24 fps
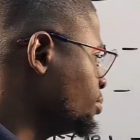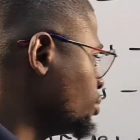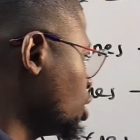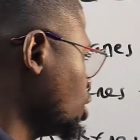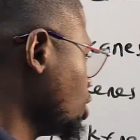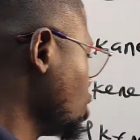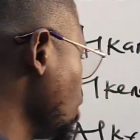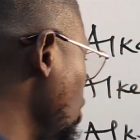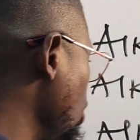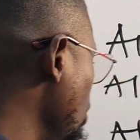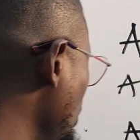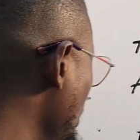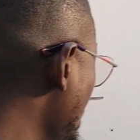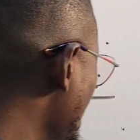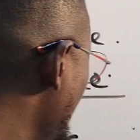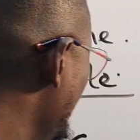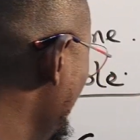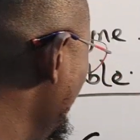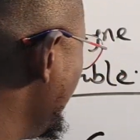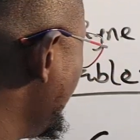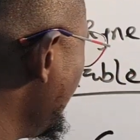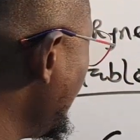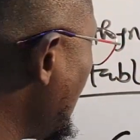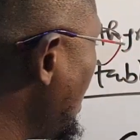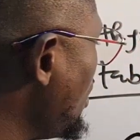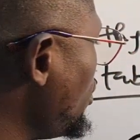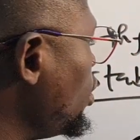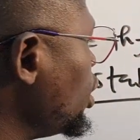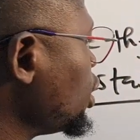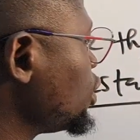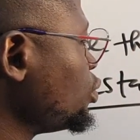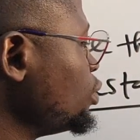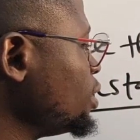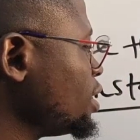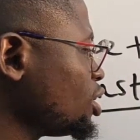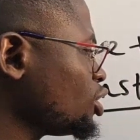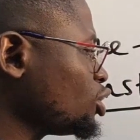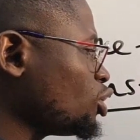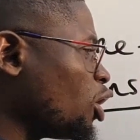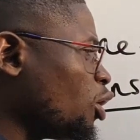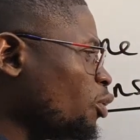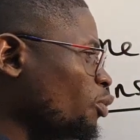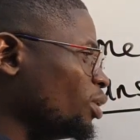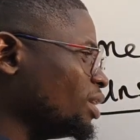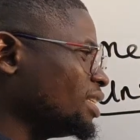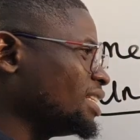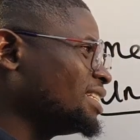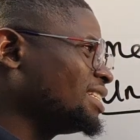So we said that what we store
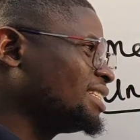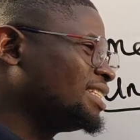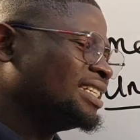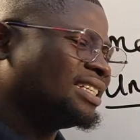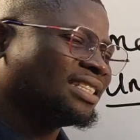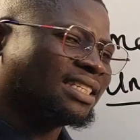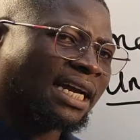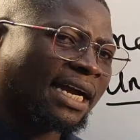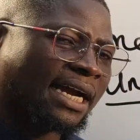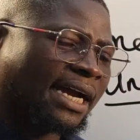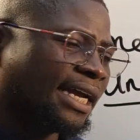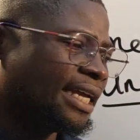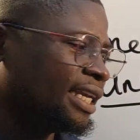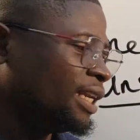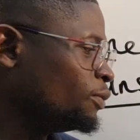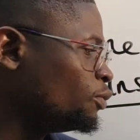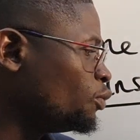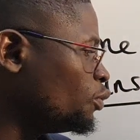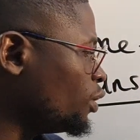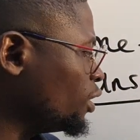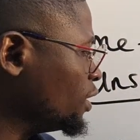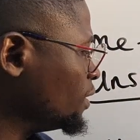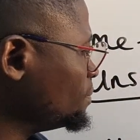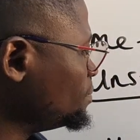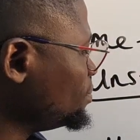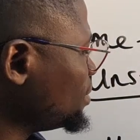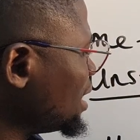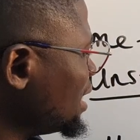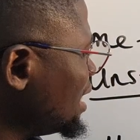what this ethyne in what?